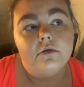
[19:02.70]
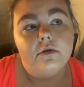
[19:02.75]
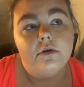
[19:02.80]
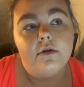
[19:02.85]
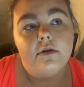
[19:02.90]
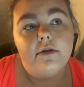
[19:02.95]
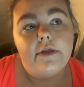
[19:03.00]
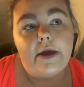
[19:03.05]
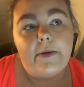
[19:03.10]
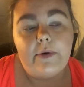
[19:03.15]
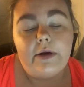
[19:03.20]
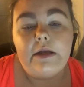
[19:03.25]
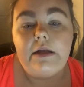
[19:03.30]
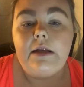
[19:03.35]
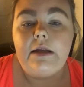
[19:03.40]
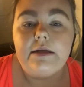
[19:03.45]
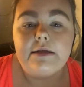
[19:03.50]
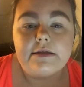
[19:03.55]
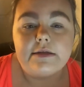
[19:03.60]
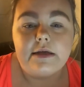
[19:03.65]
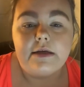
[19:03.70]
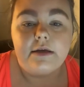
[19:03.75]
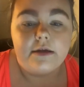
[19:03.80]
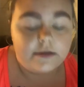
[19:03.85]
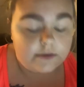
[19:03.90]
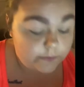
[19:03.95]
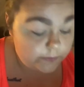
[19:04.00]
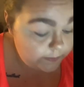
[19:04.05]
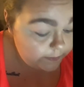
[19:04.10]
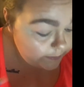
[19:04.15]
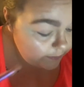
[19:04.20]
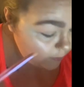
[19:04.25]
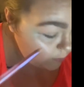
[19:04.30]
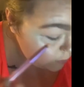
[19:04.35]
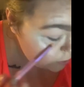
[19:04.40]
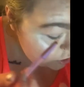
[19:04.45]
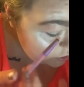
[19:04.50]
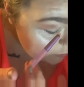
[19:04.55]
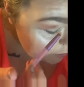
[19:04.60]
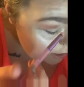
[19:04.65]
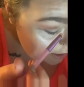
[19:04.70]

they would listen, is what I